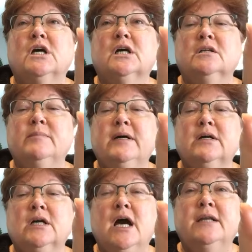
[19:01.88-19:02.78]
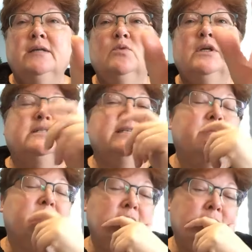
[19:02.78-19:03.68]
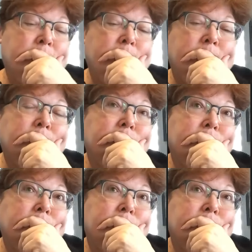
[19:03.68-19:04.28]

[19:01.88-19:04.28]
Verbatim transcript: talking about cotton. What does that mean? You know